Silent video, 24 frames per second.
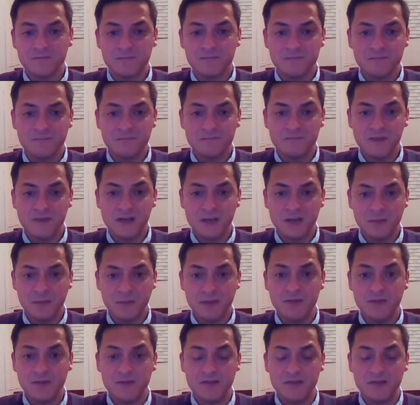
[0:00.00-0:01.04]
muck
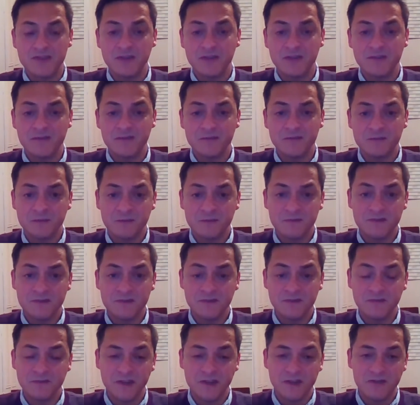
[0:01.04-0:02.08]
about with stuff, to
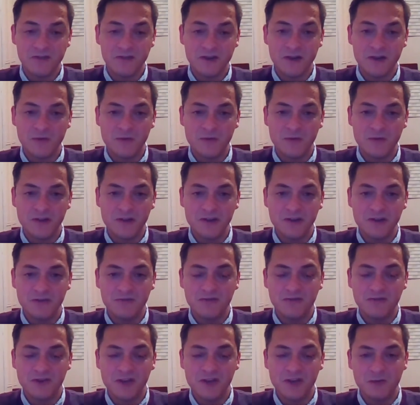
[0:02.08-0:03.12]
figure out whether you can
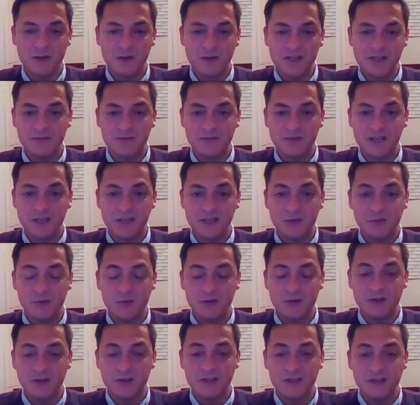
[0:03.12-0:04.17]
find a way to make it
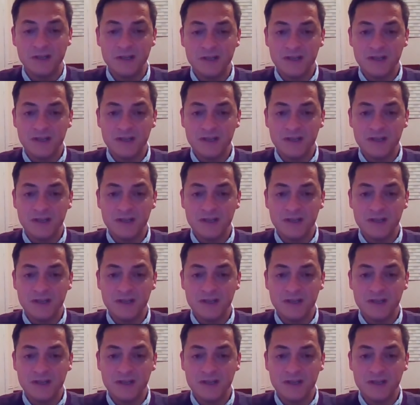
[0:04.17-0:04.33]
work.